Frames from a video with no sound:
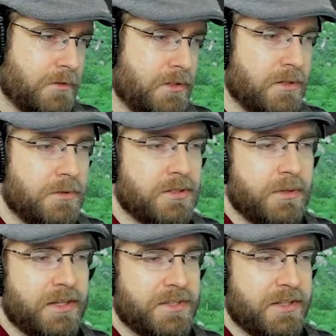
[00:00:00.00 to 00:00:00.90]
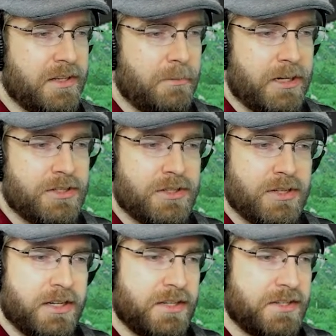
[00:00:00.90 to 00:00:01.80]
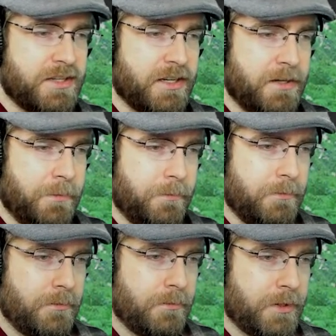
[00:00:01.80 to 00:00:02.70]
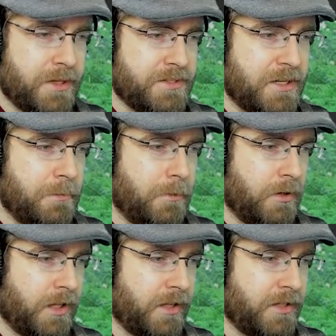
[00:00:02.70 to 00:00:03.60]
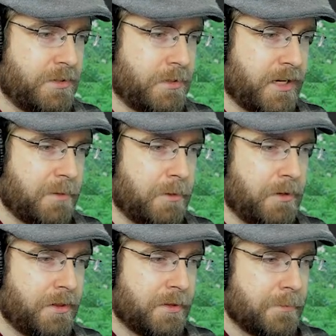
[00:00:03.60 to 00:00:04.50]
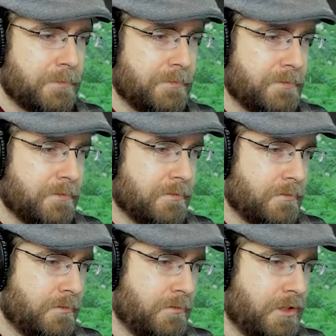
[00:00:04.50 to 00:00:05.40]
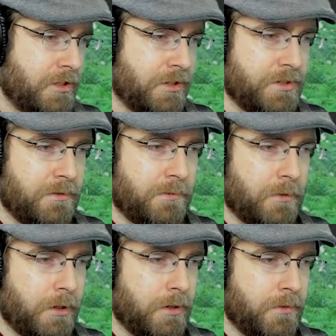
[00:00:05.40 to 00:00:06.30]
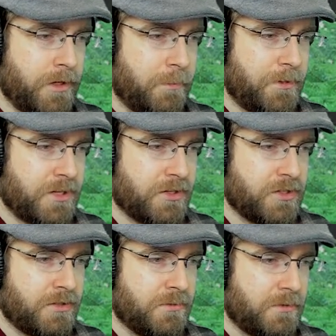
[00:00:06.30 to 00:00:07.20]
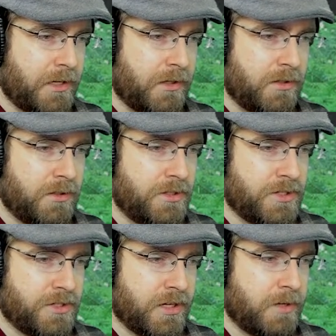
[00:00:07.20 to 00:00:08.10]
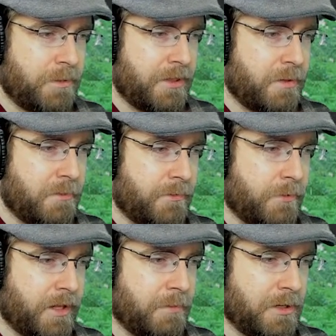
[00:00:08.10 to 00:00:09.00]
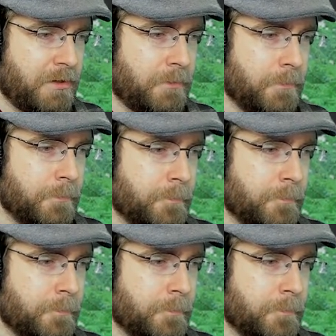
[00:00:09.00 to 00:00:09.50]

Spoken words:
So when I see an enemy, I should try to decide what they seem more likely to attack me with. You can also forego any protection at all and just try to beat them before they beat you.